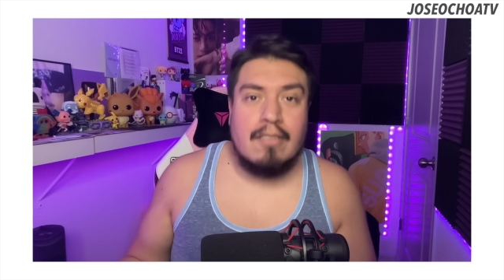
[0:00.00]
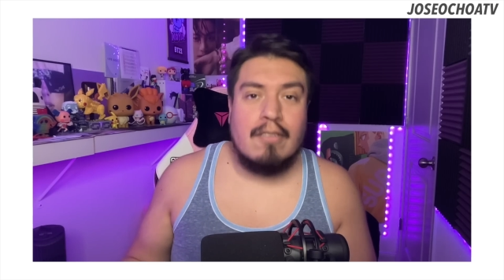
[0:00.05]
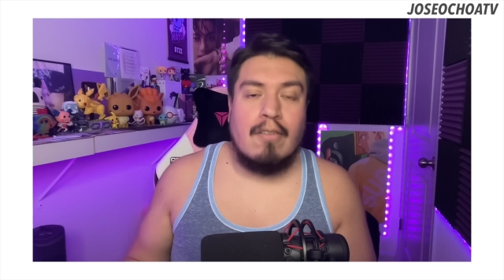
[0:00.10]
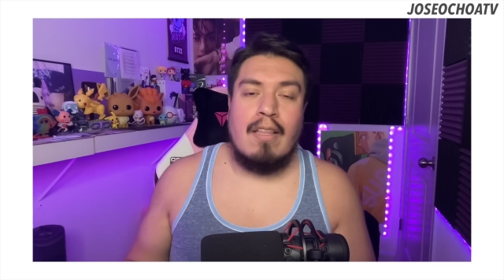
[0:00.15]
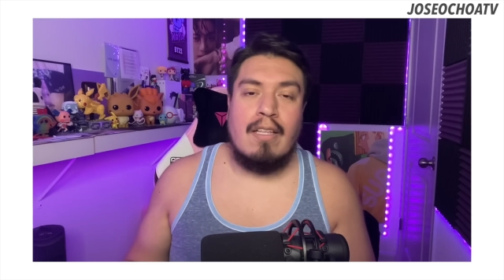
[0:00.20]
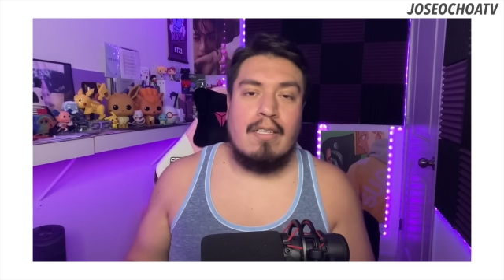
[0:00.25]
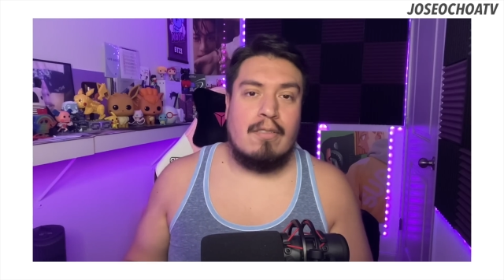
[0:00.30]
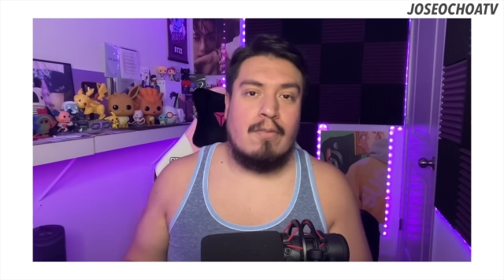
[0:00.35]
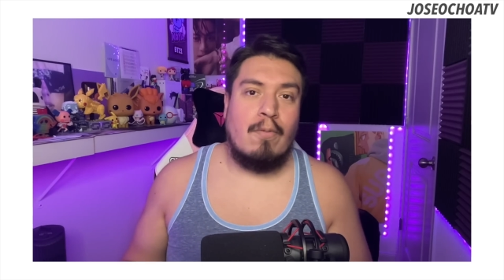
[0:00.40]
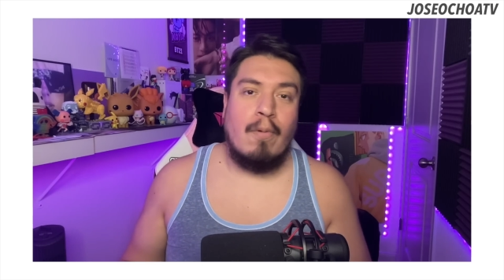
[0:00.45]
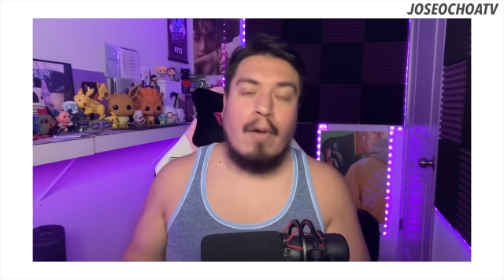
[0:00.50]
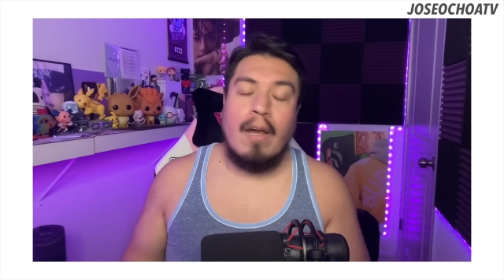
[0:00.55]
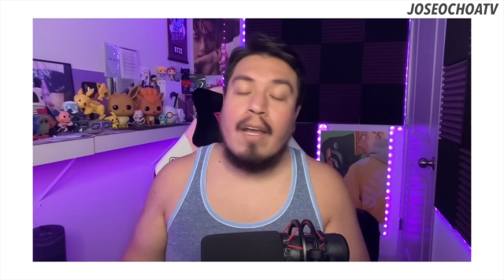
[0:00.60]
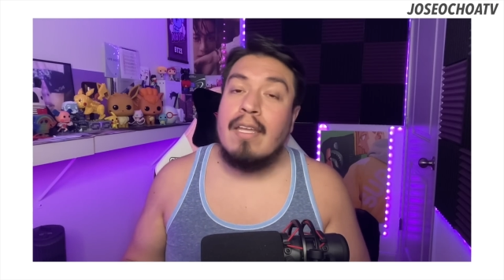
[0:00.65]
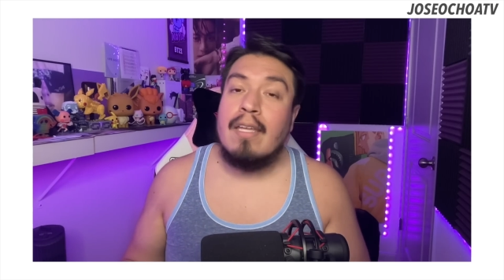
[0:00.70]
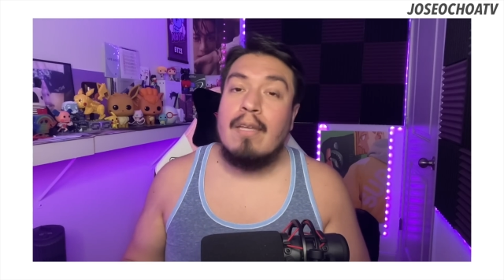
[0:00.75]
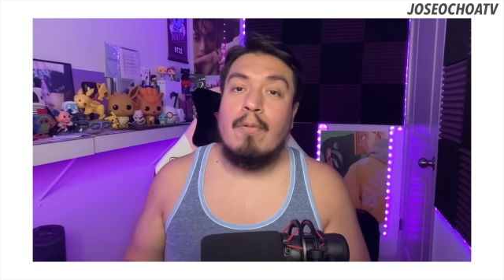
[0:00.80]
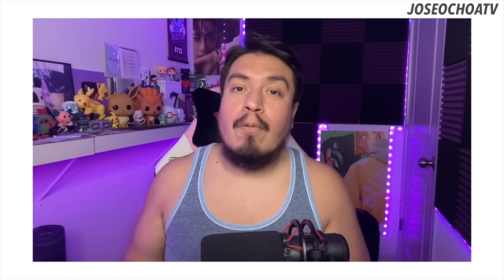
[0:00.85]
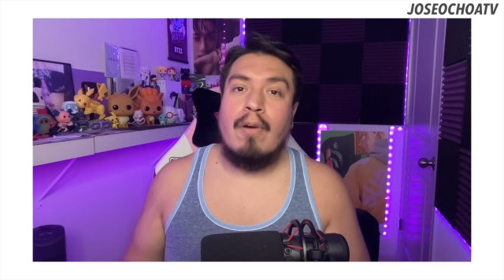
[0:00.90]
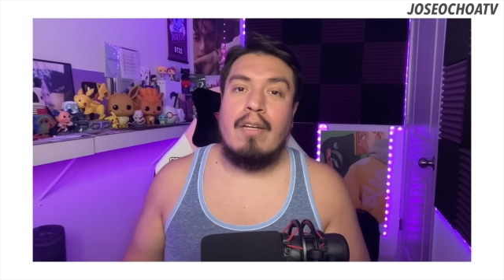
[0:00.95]
so that's why
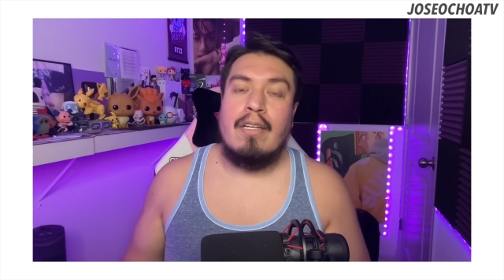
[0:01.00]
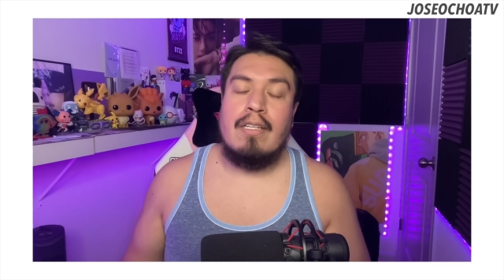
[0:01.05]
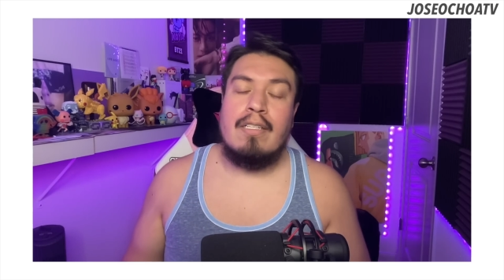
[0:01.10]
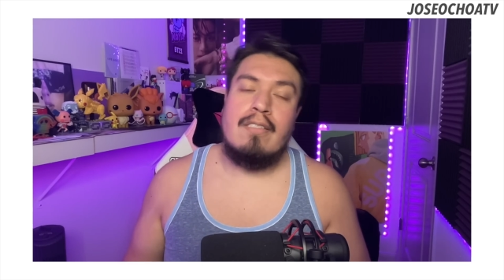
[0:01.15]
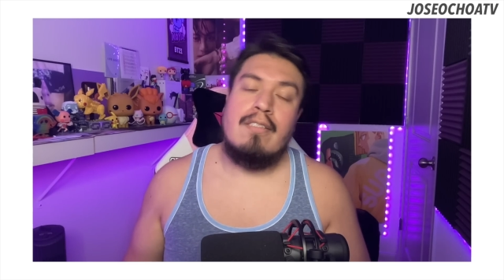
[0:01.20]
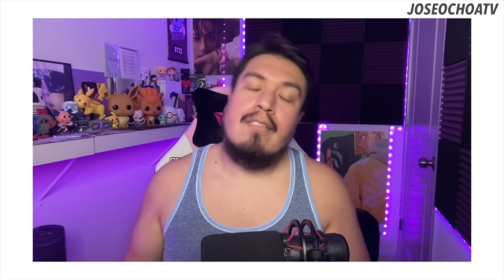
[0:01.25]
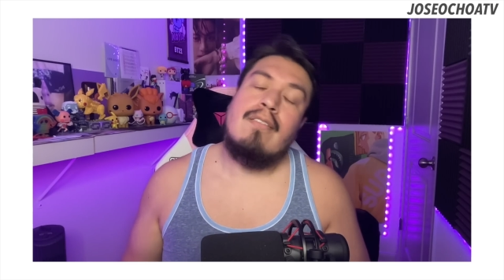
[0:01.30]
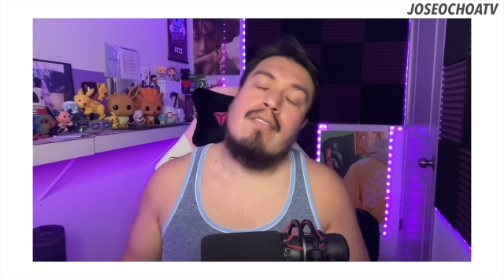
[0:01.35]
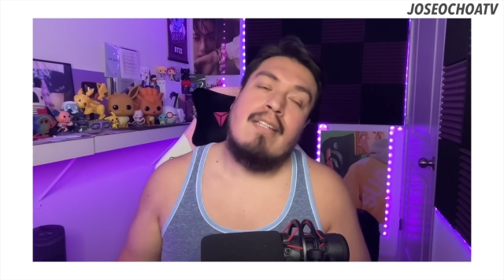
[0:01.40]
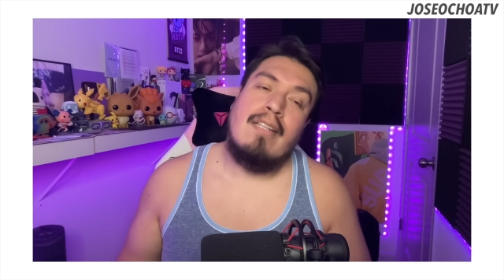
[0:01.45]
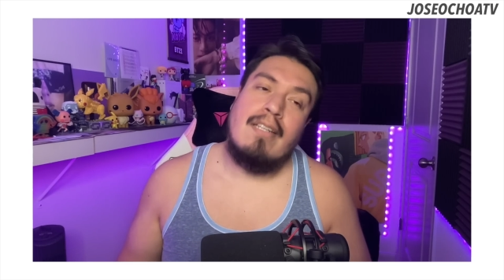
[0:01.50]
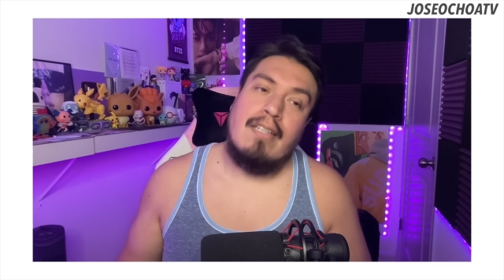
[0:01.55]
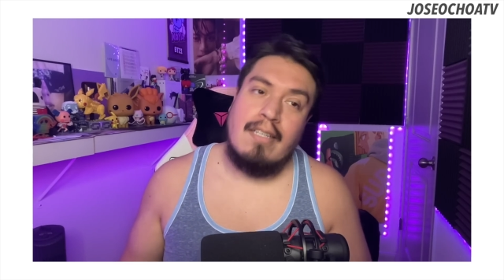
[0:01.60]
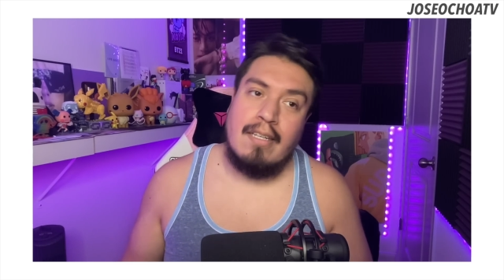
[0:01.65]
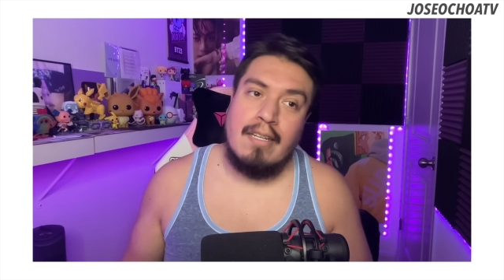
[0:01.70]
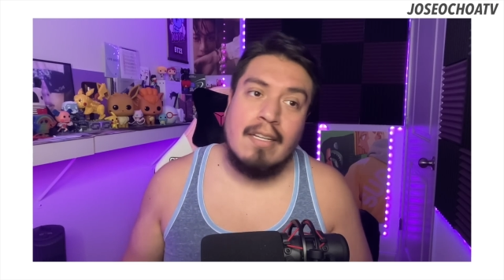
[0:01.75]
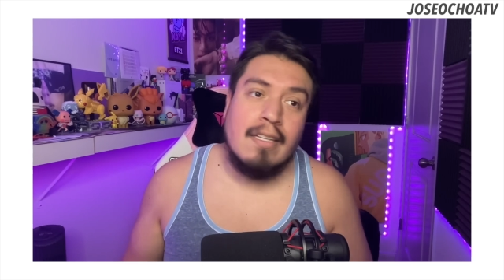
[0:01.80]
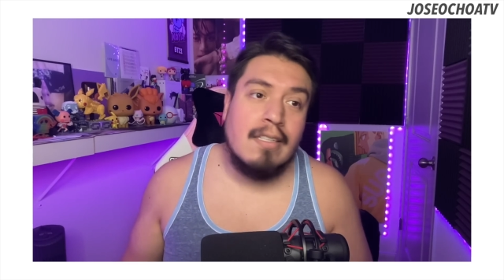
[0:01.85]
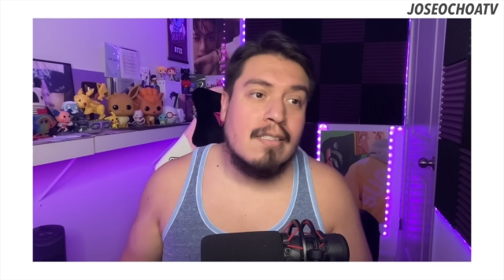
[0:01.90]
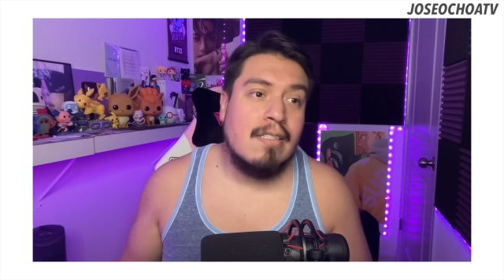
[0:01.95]
he wanted to delete
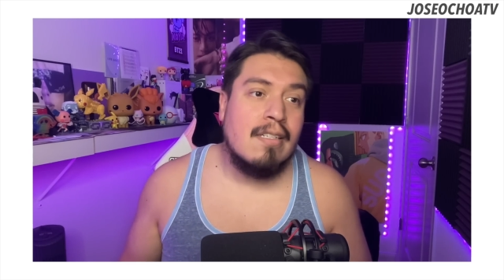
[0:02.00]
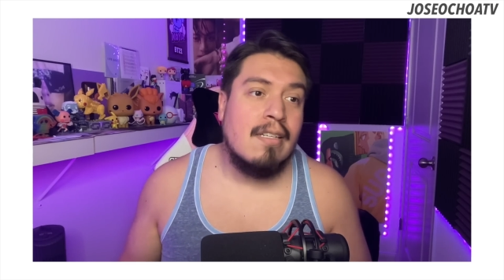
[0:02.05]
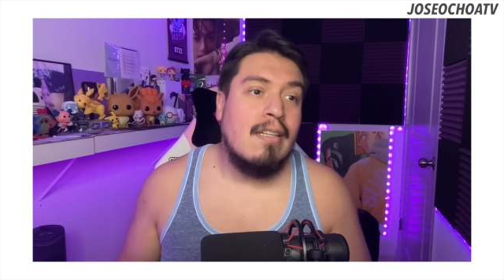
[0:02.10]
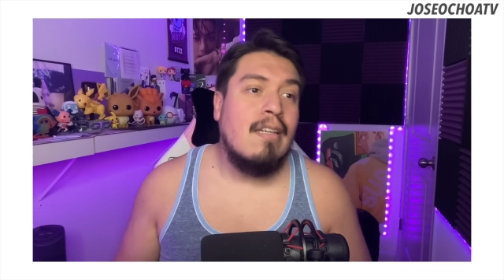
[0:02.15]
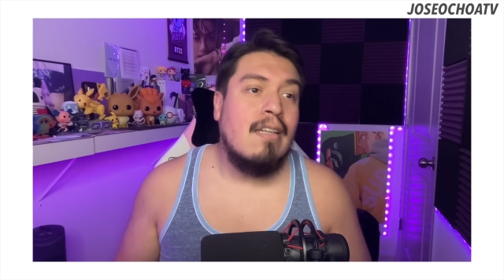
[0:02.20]
it.